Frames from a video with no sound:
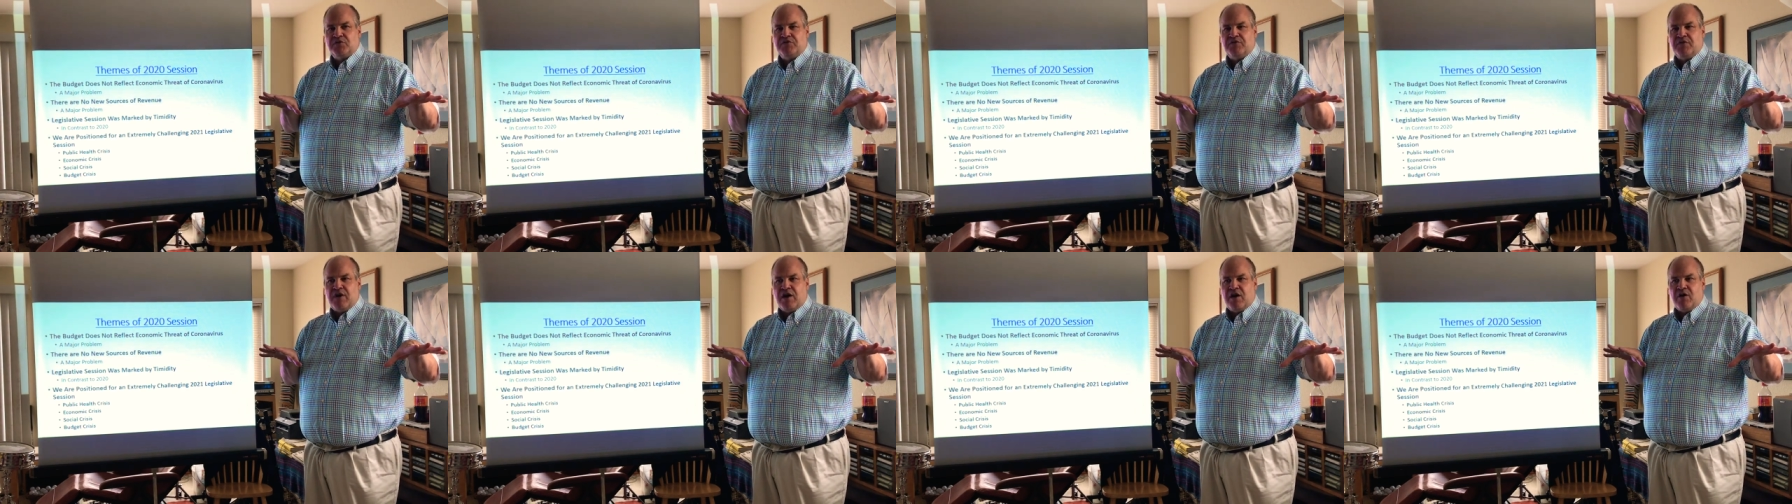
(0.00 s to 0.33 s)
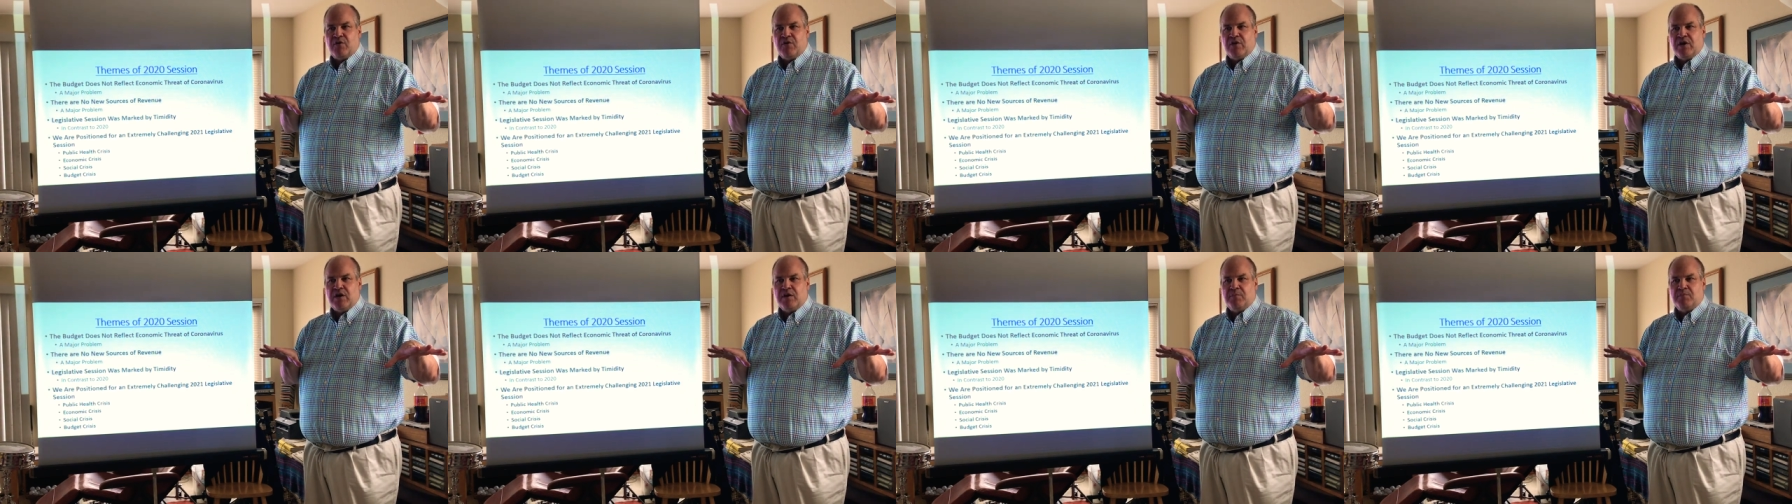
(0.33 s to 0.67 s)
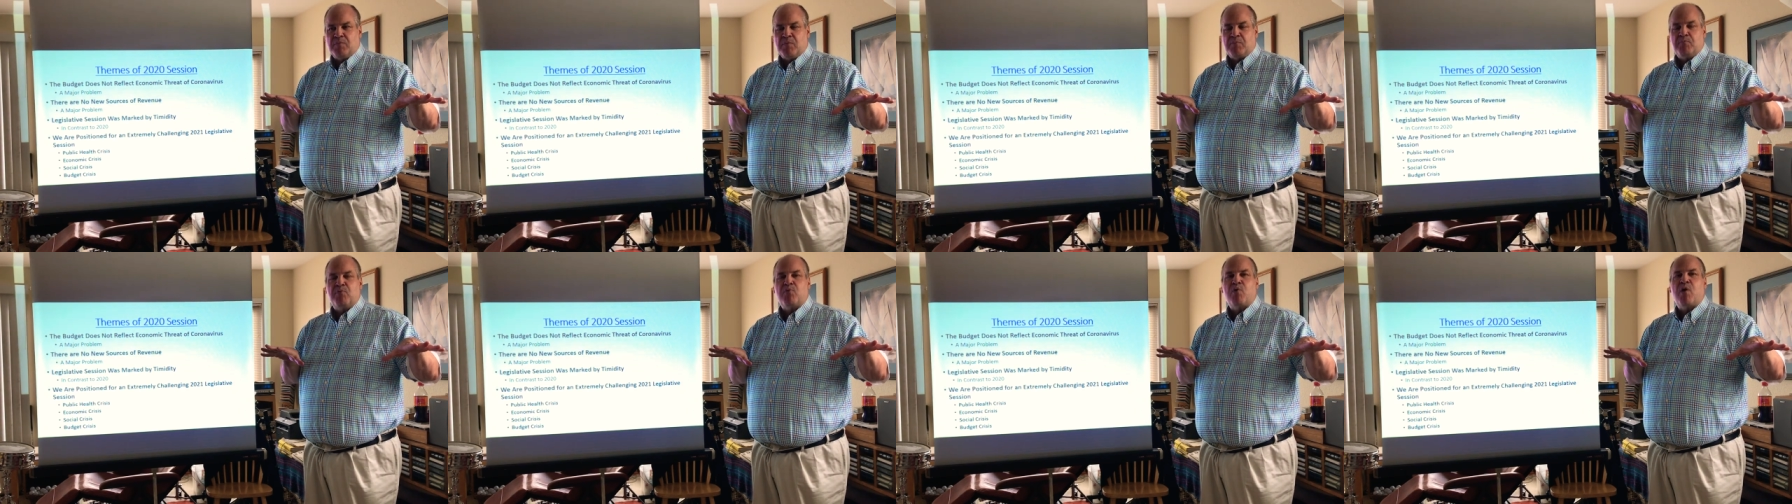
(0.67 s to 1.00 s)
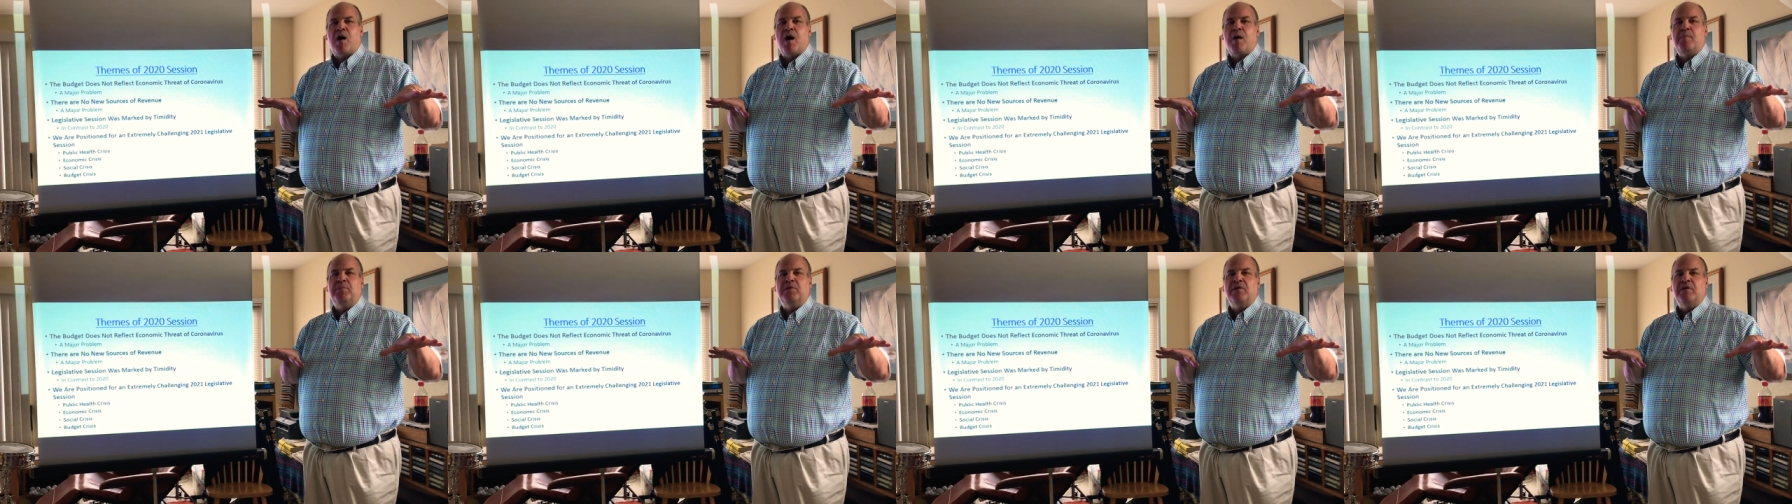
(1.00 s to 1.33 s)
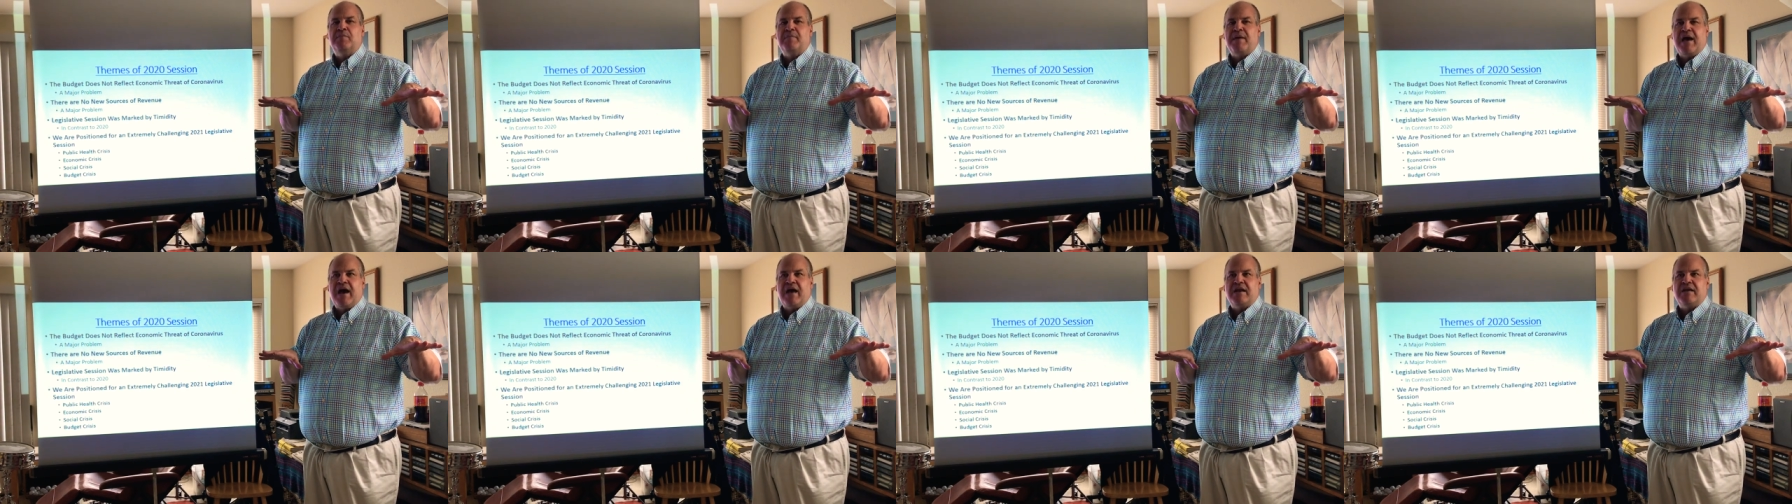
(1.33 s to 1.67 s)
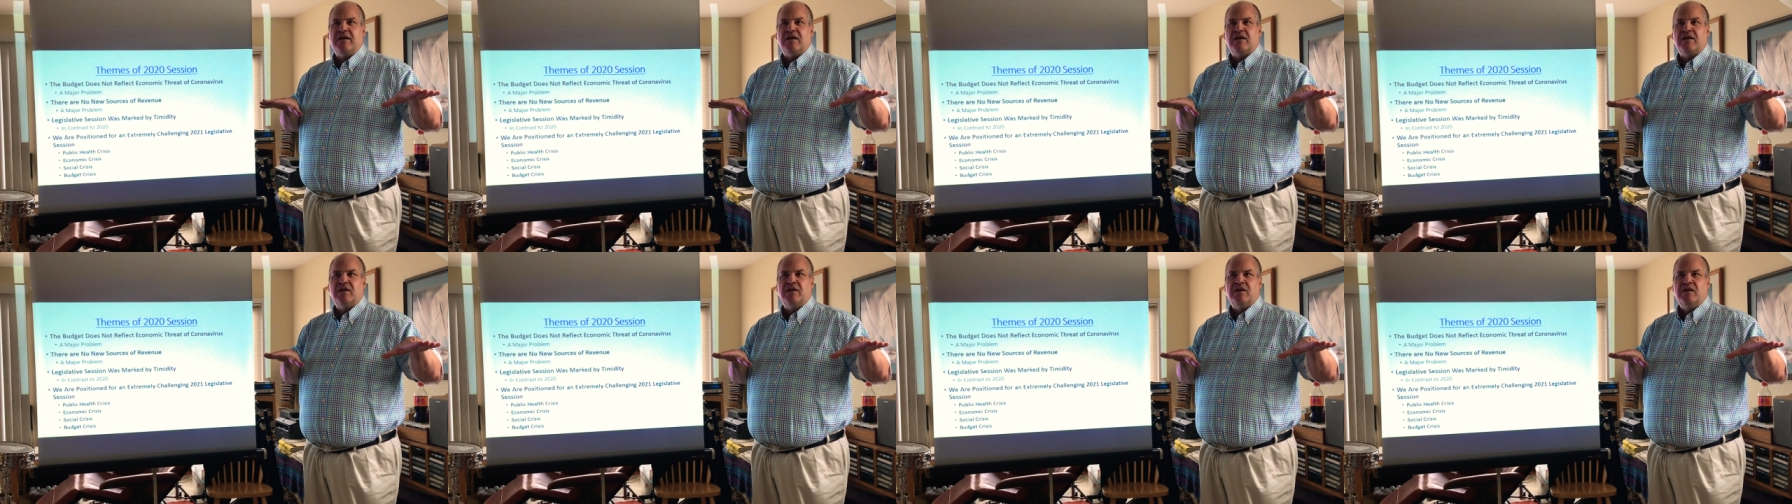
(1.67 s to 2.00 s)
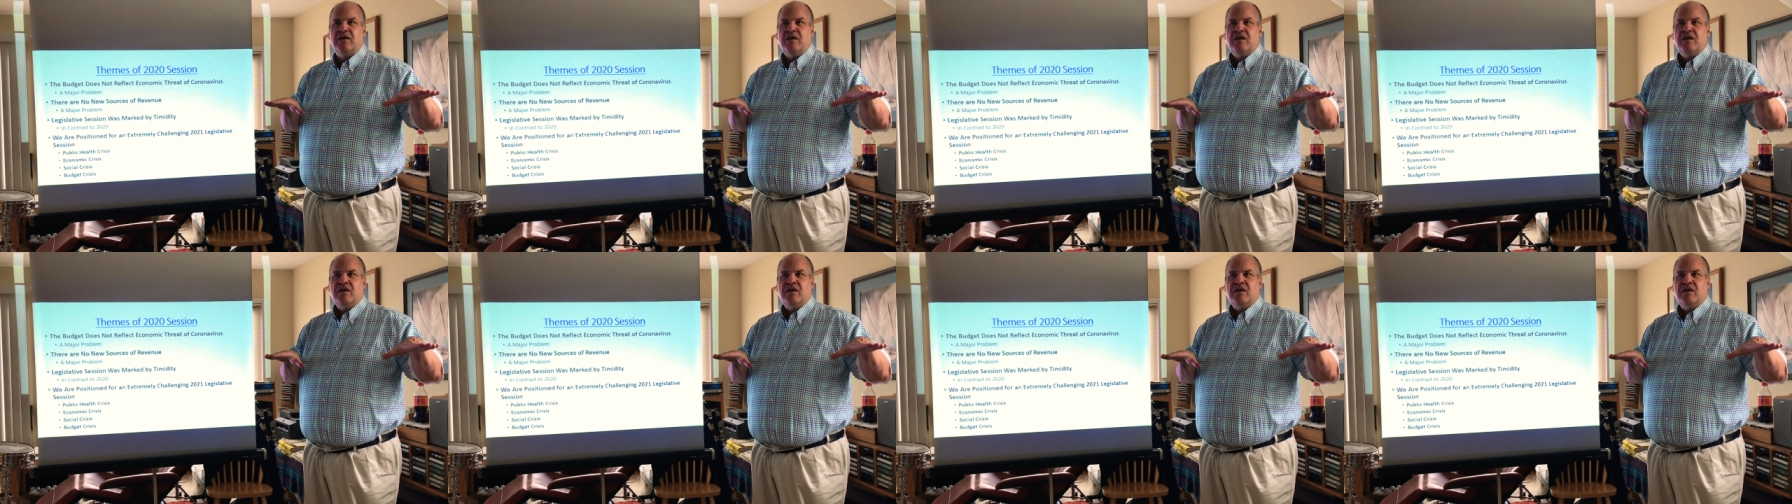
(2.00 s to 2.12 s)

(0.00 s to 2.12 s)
a very problematic,